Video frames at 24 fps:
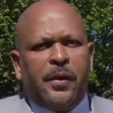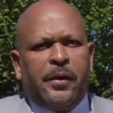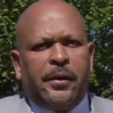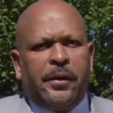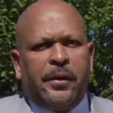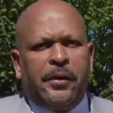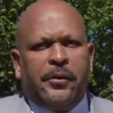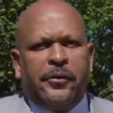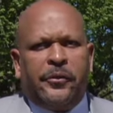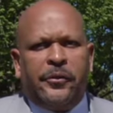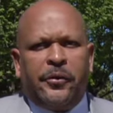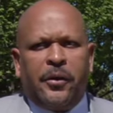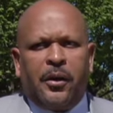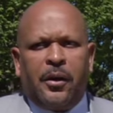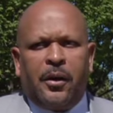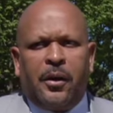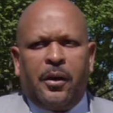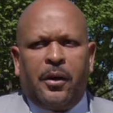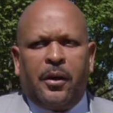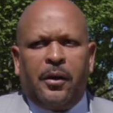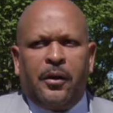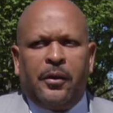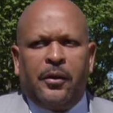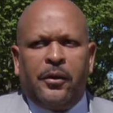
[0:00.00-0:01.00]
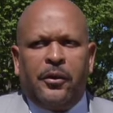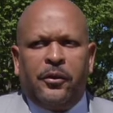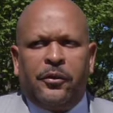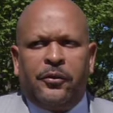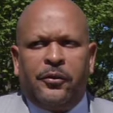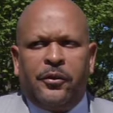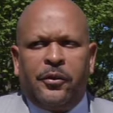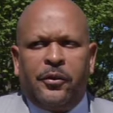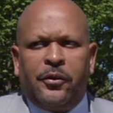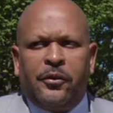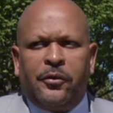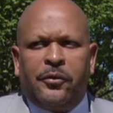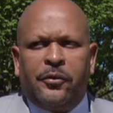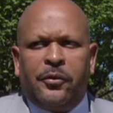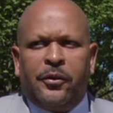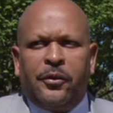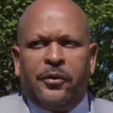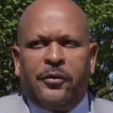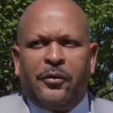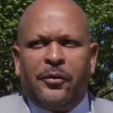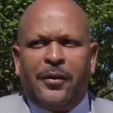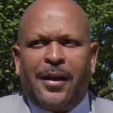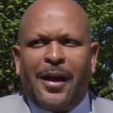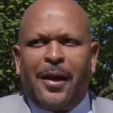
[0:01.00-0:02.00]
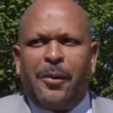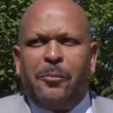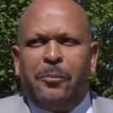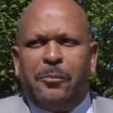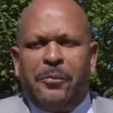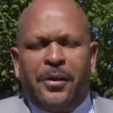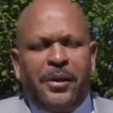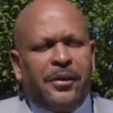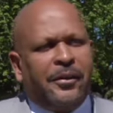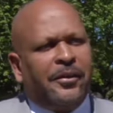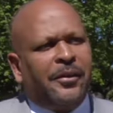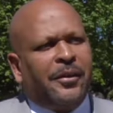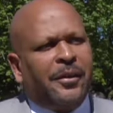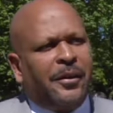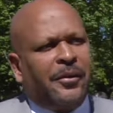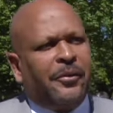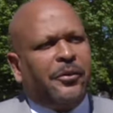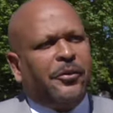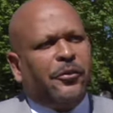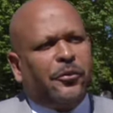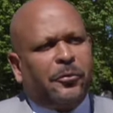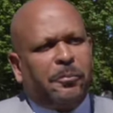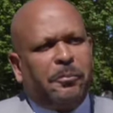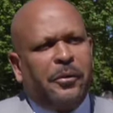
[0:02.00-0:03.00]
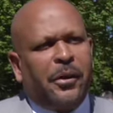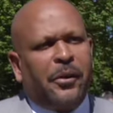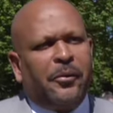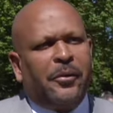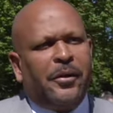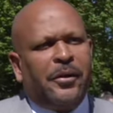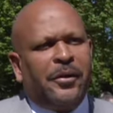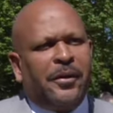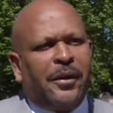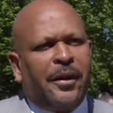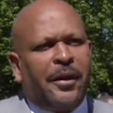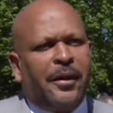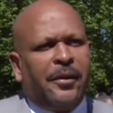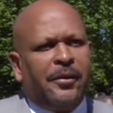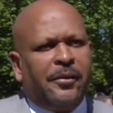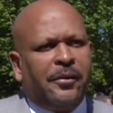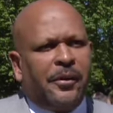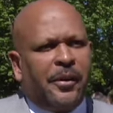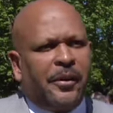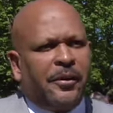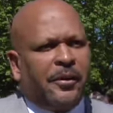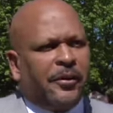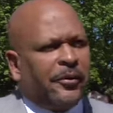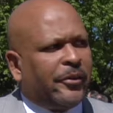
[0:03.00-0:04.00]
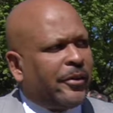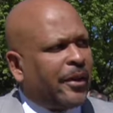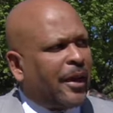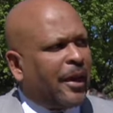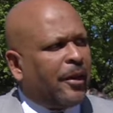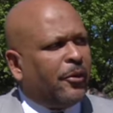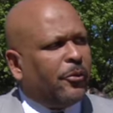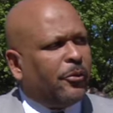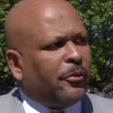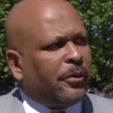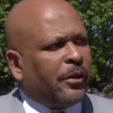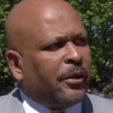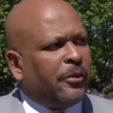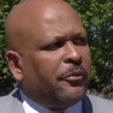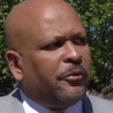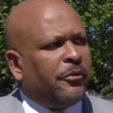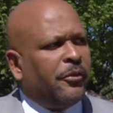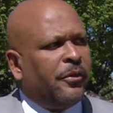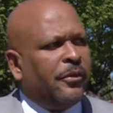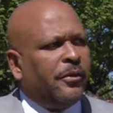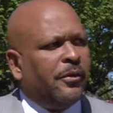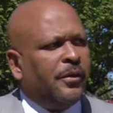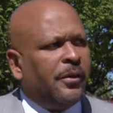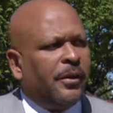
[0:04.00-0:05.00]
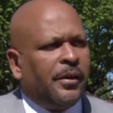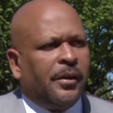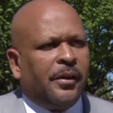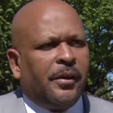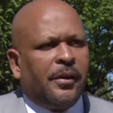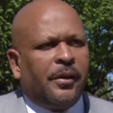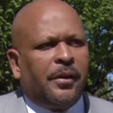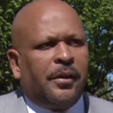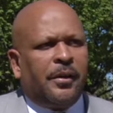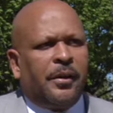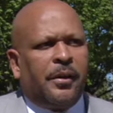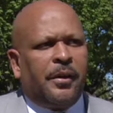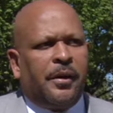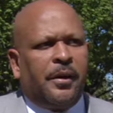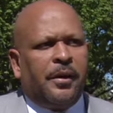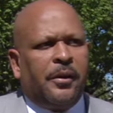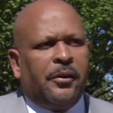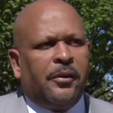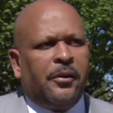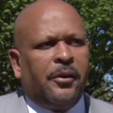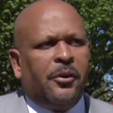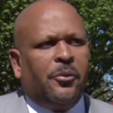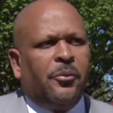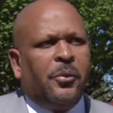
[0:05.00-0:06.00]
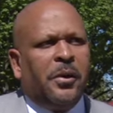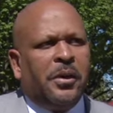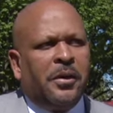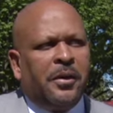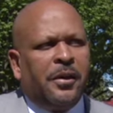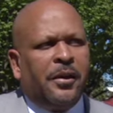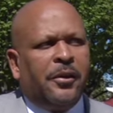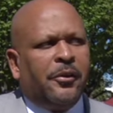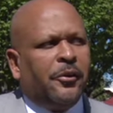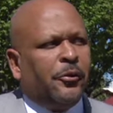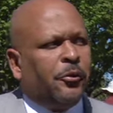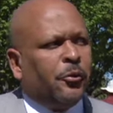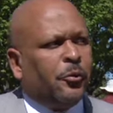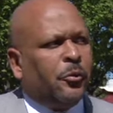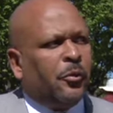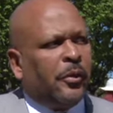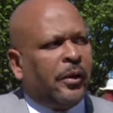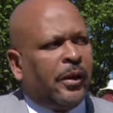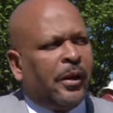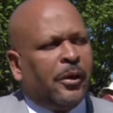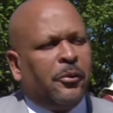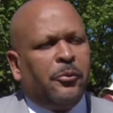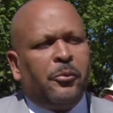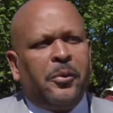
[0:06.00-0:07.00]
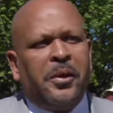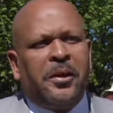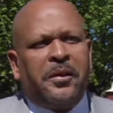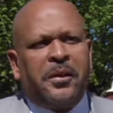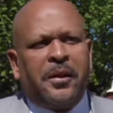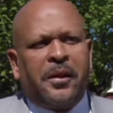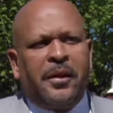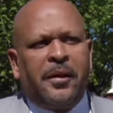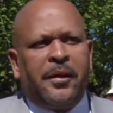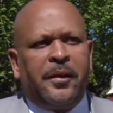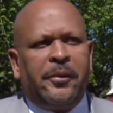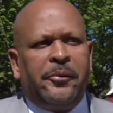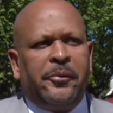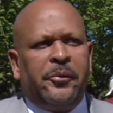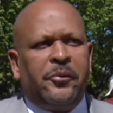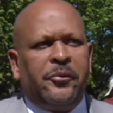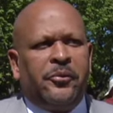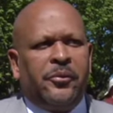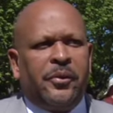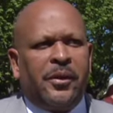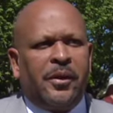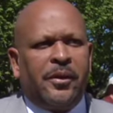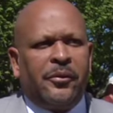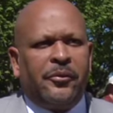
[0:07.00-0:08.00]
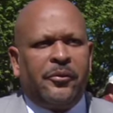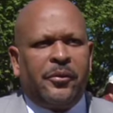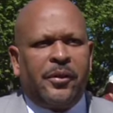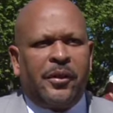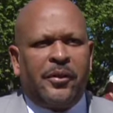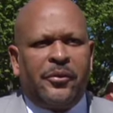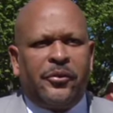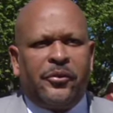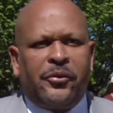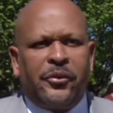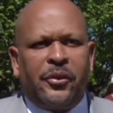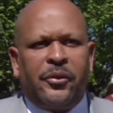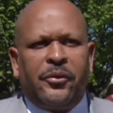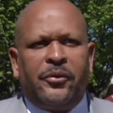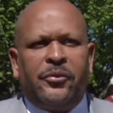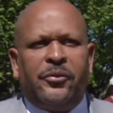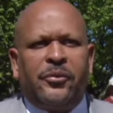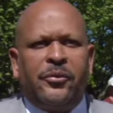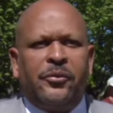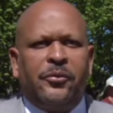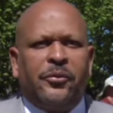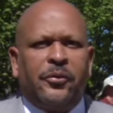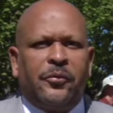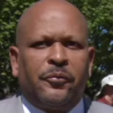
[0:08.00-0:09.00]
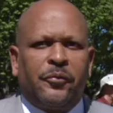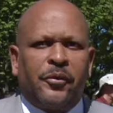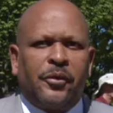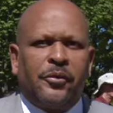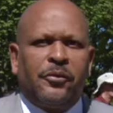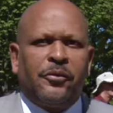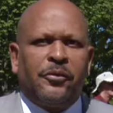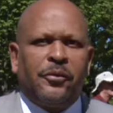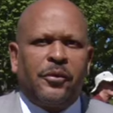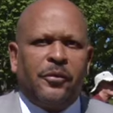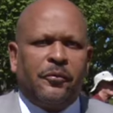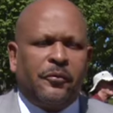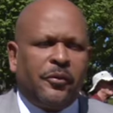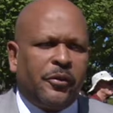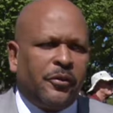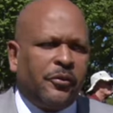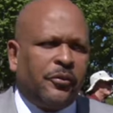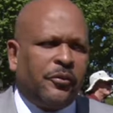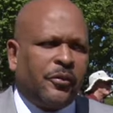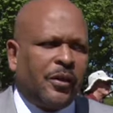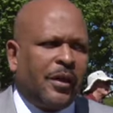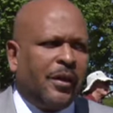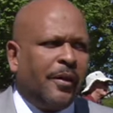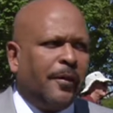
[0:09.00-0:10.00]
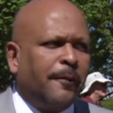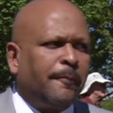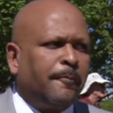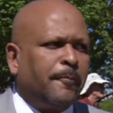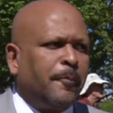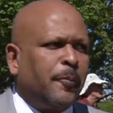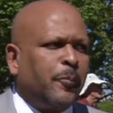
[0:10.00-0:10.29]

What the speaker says: It's not meant in the spirit that the title gives it, and we need to do whatever we can as citizens of this state